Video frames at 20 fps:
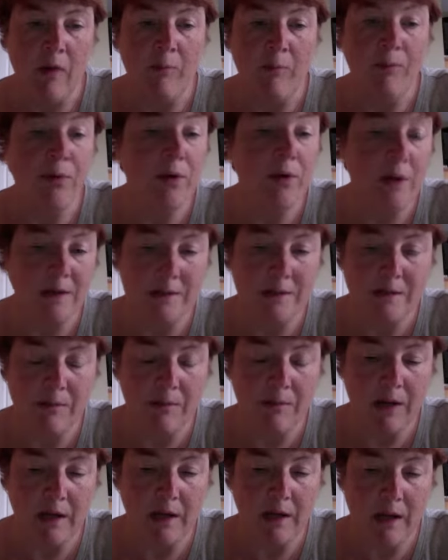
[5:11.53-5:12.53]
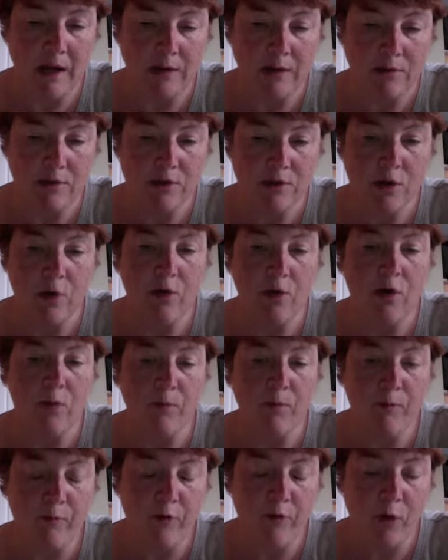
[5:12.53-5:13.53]
putting somebody down. So
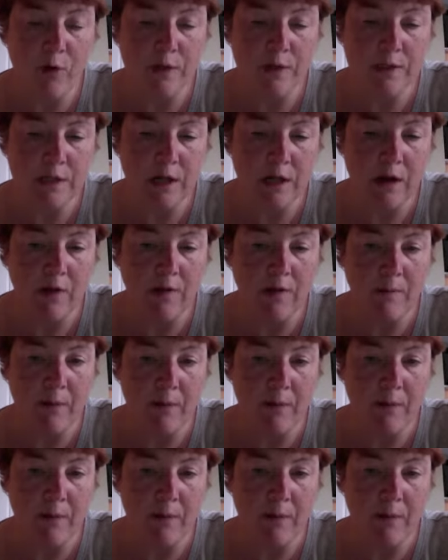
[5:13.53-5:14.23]
focusing on